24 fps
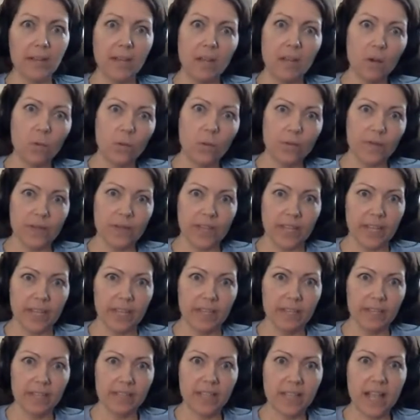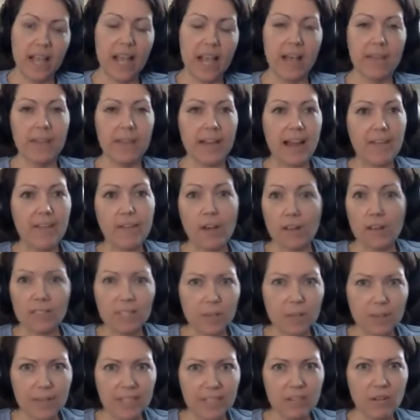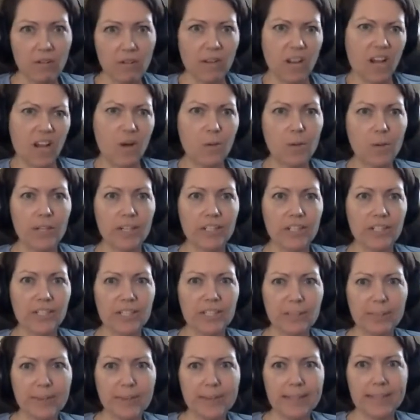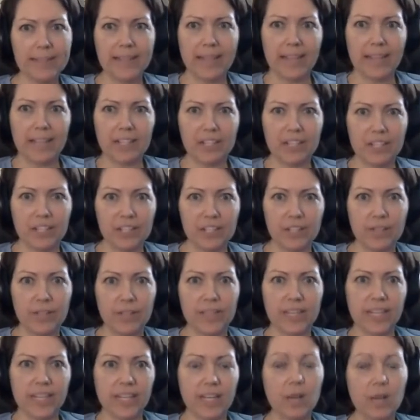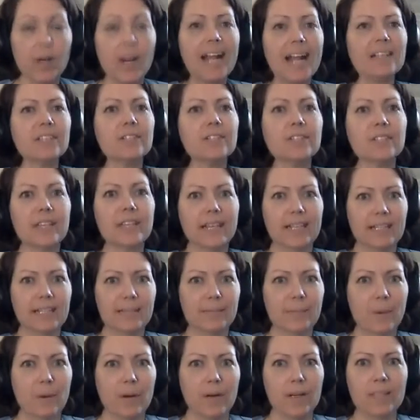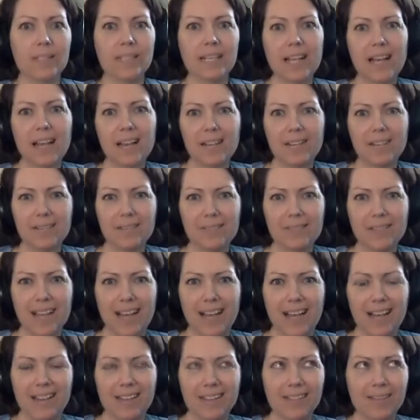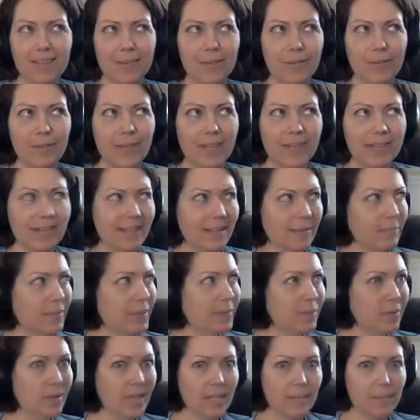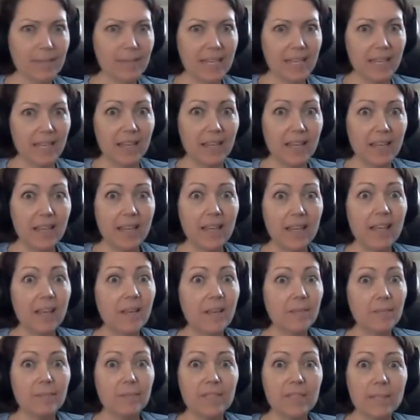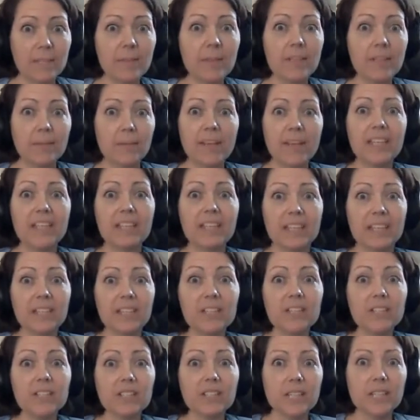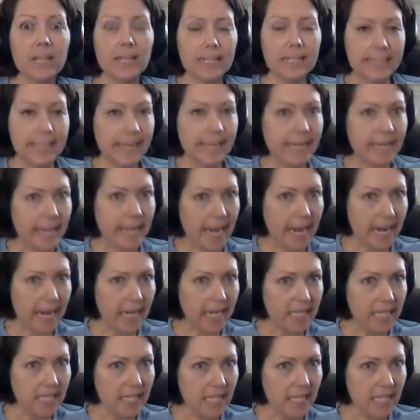with this. And then I've also been told, oh, well, you're just depressed and anxious. You've had or exercise more. And it's like, how do you do that? And so like people like me typically wait years, decades